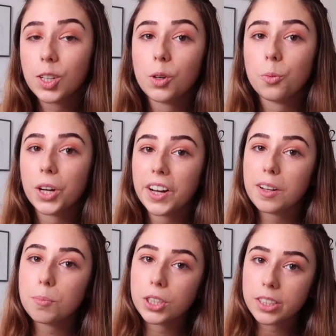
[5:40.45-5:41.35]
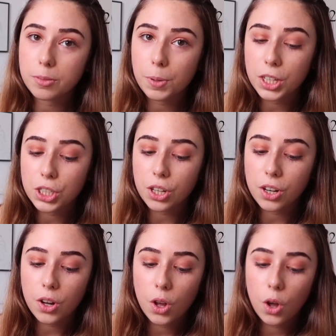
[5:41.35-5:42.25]
so reading and
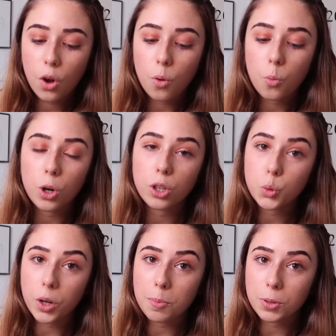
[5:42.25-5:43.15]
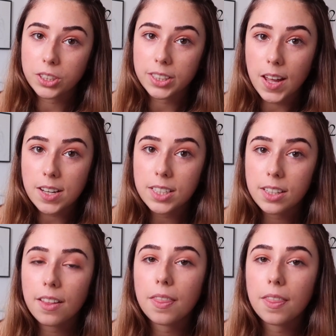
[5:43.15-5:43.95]
participation were 20%,